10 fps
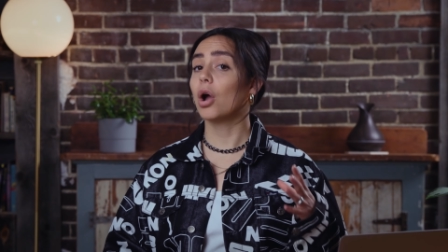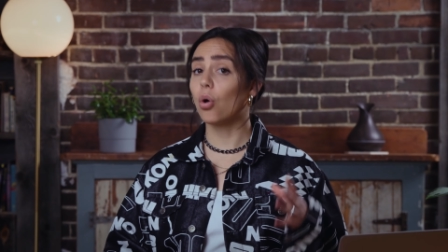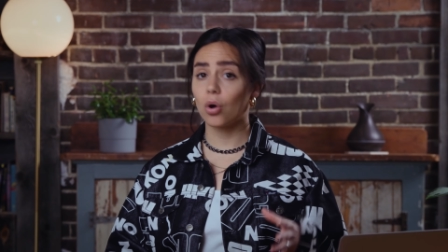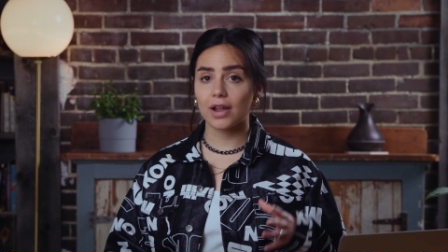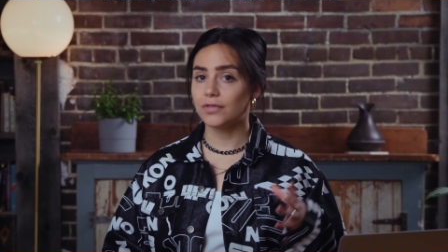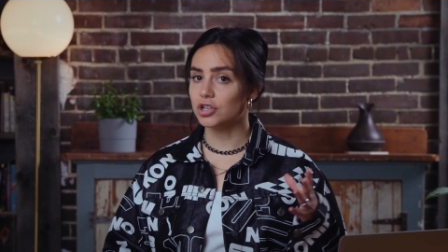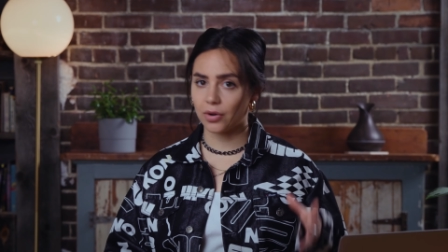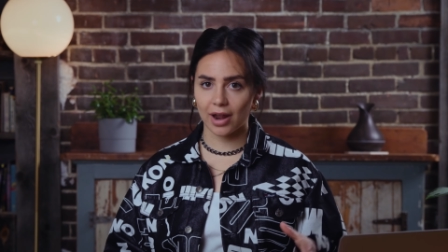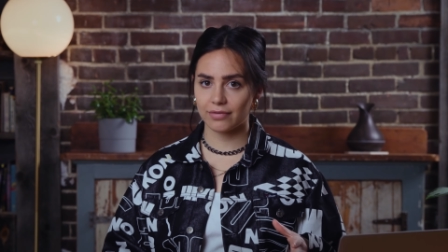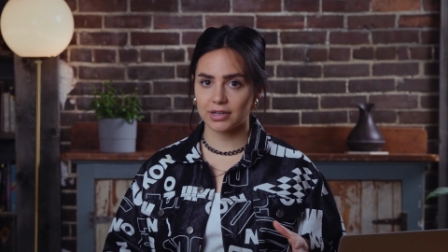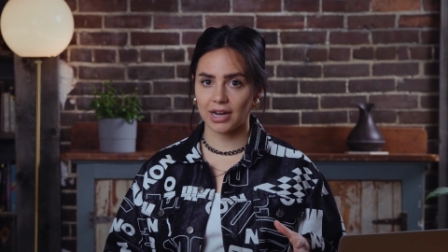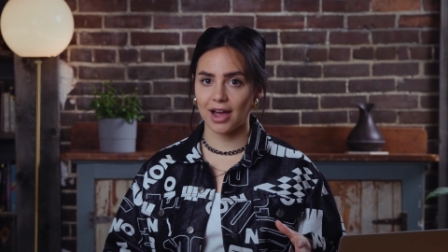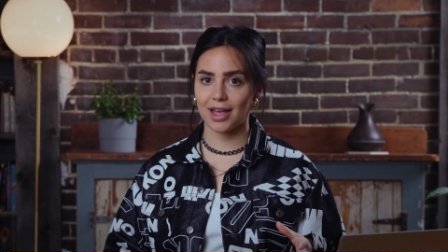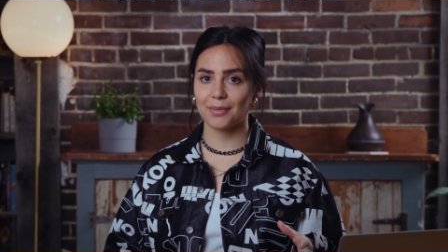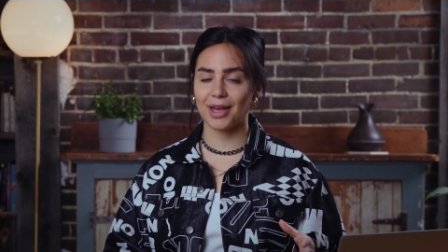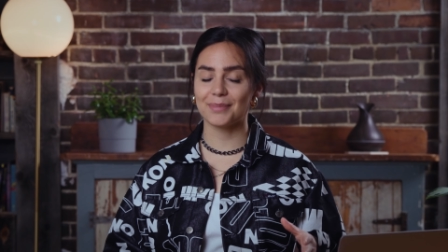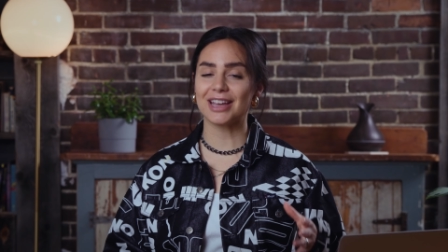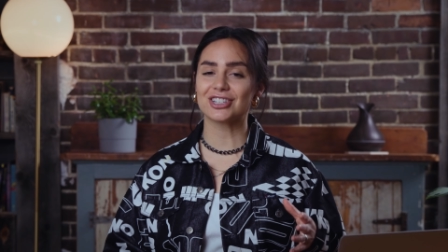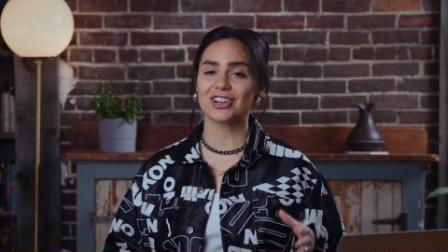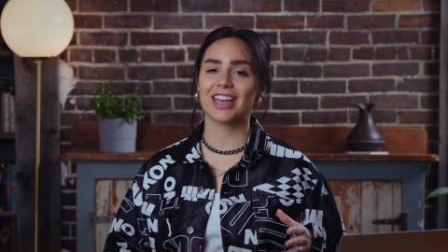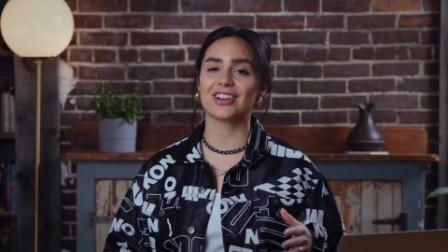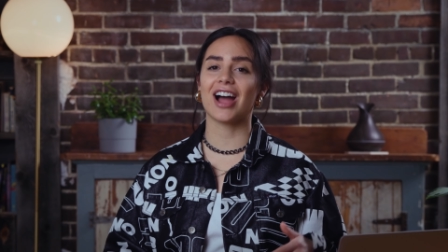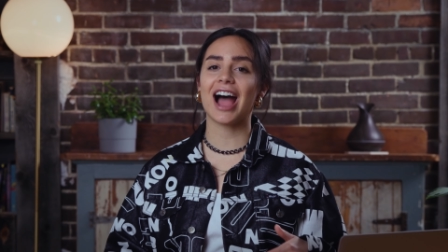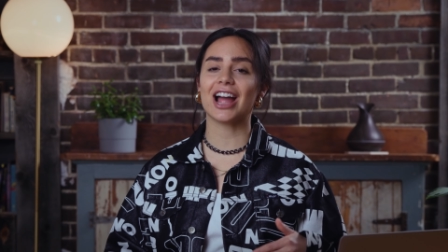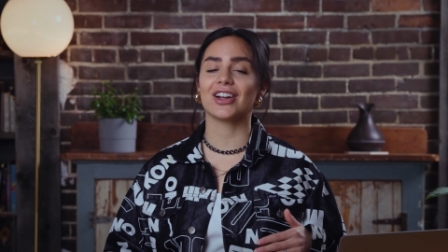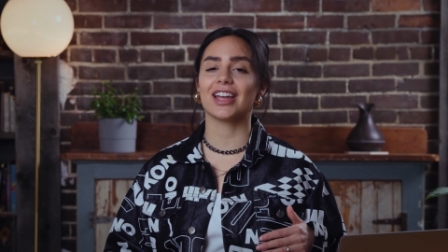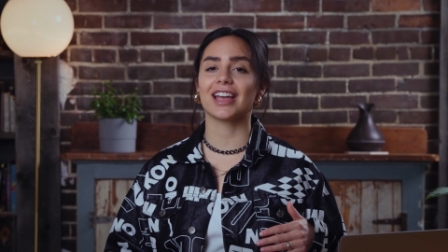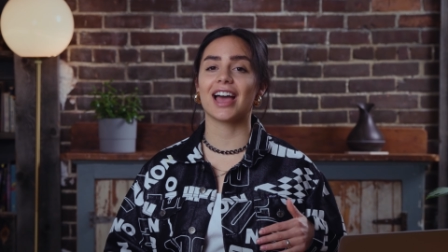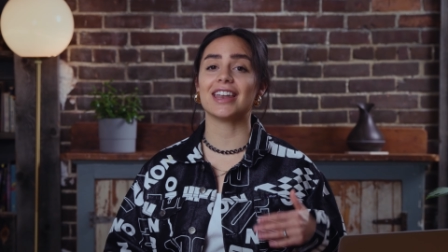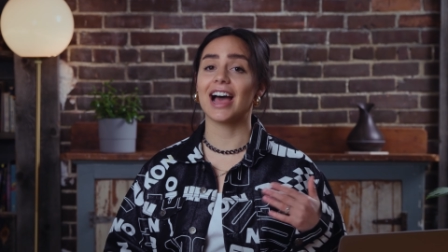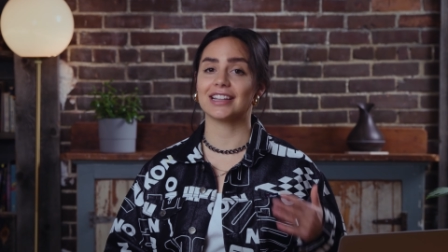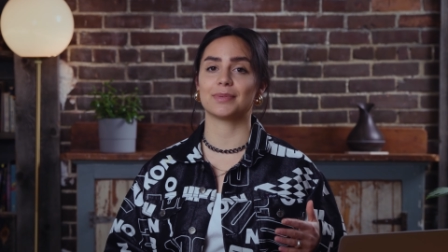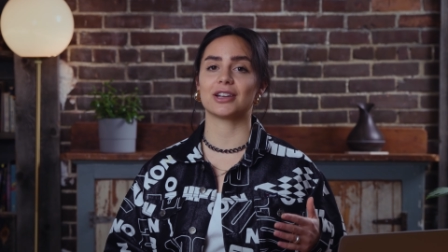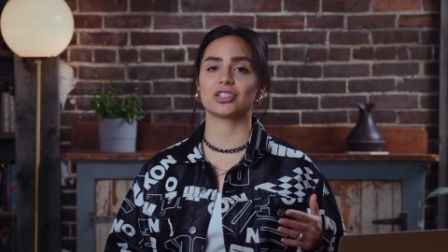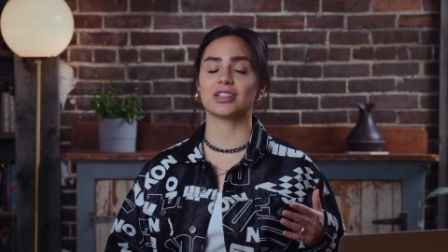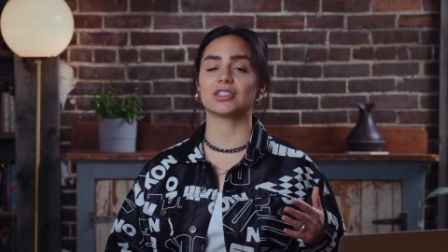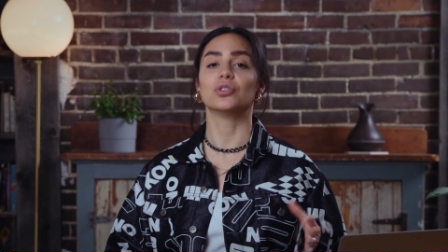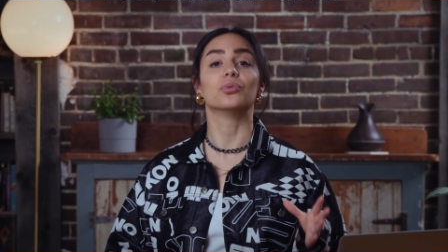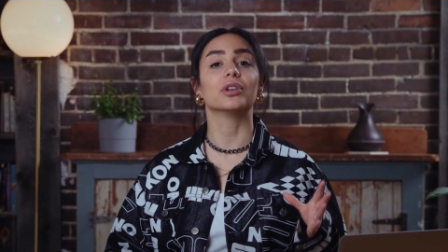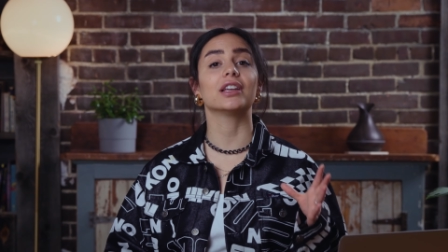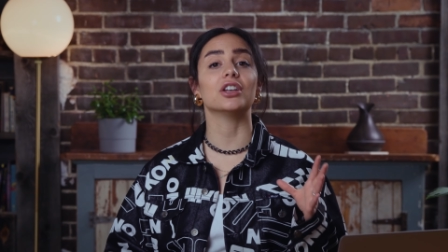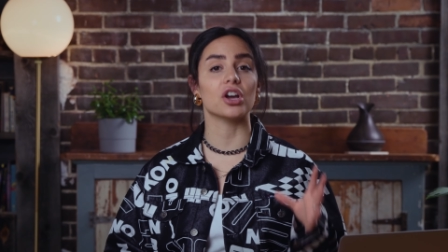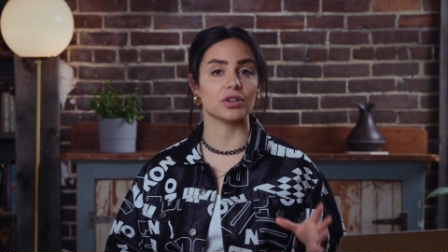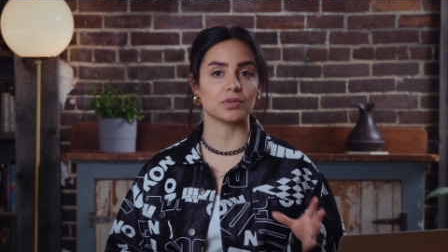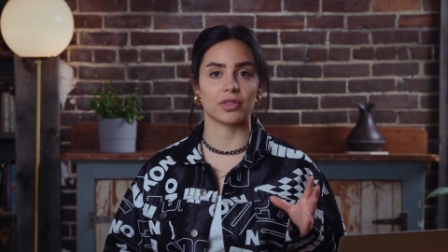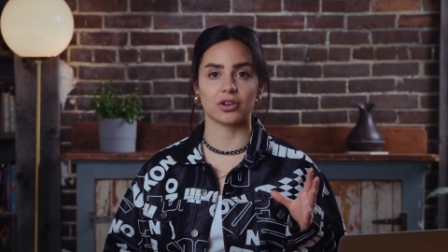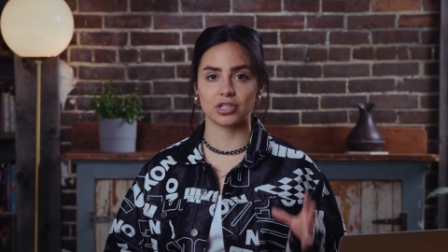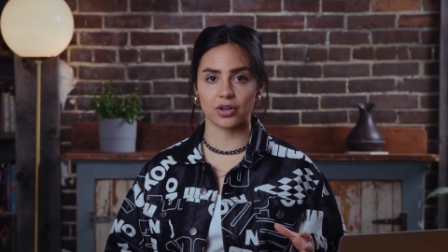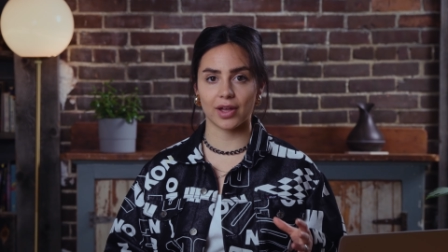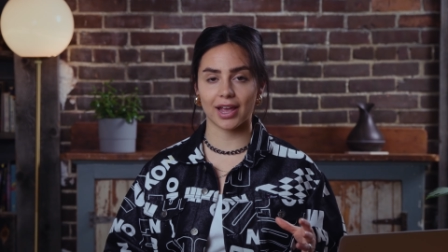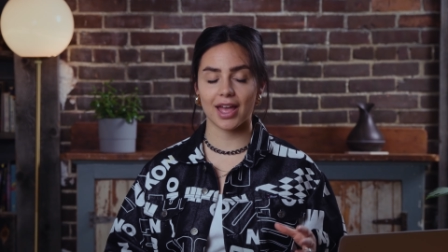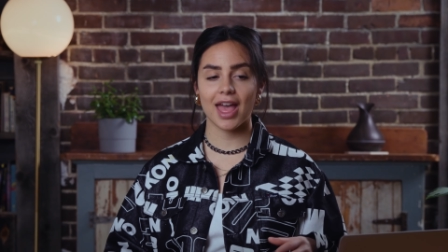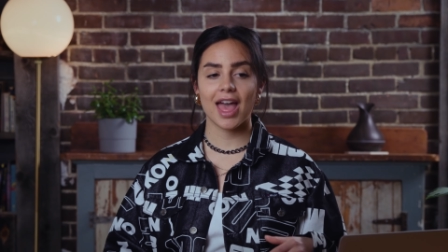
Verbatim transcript: or if you don't have the time, make sure that you're hiring an ad specialist who really knows what they're doing.